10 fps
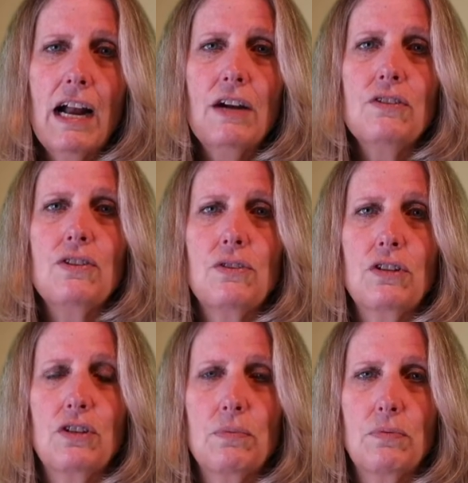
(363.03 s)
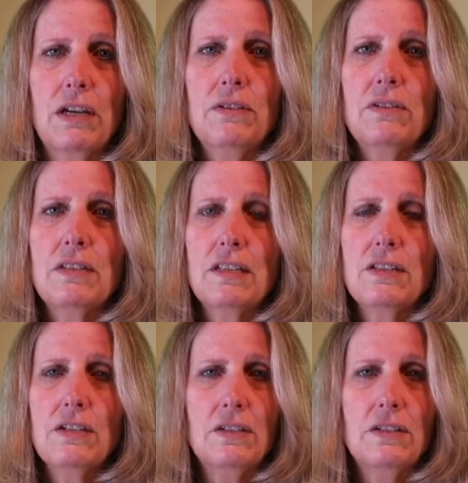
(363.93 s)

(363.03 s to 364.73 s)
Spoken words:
cards so that your brother and sister,